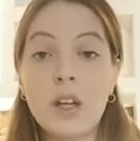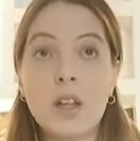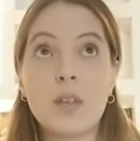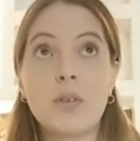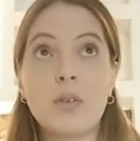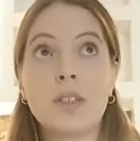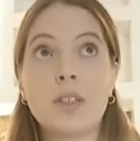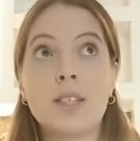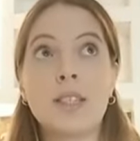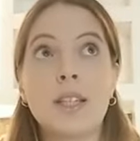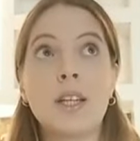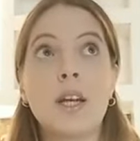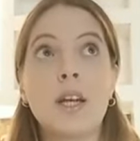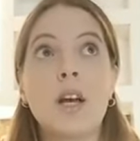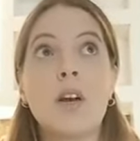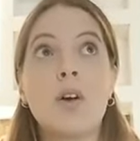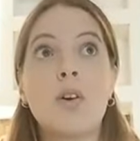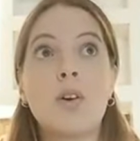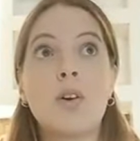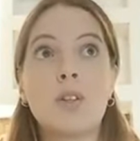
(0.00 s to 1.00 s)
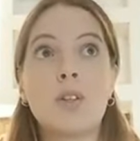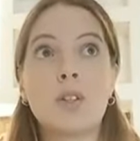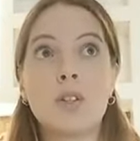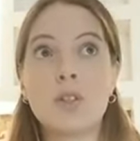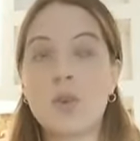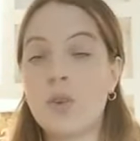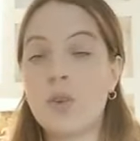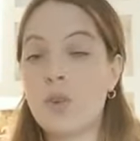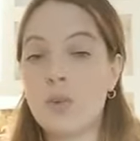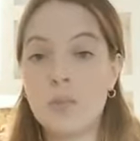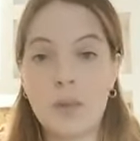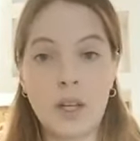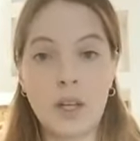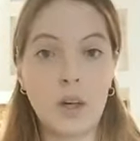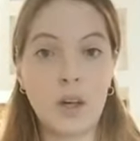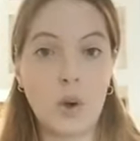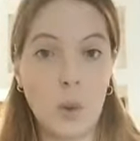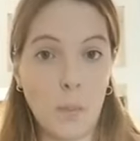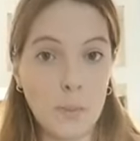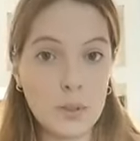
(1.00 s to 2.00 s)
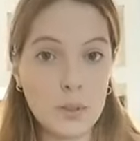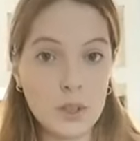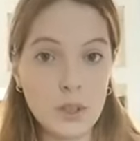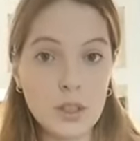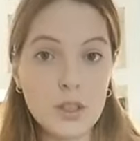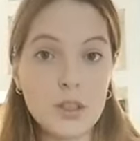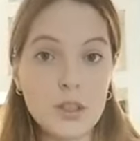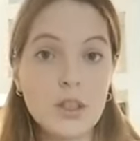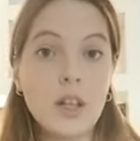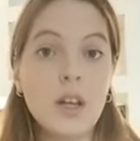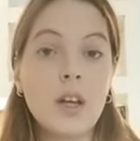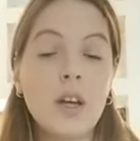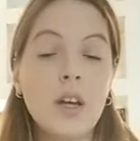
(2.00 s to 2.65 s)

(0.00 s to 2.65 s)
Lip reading: you would see so many options,